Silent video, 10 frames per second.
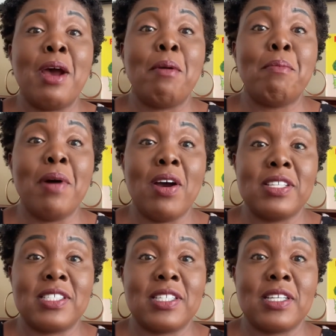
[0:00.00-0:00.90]
But
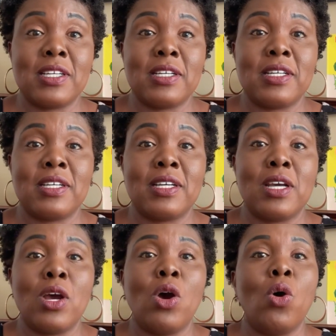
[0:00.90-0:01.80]

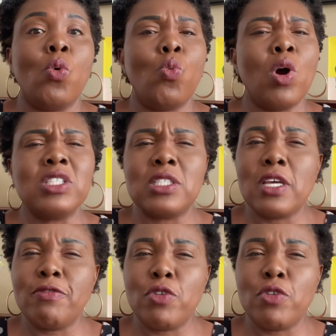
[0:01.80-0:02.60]
what if you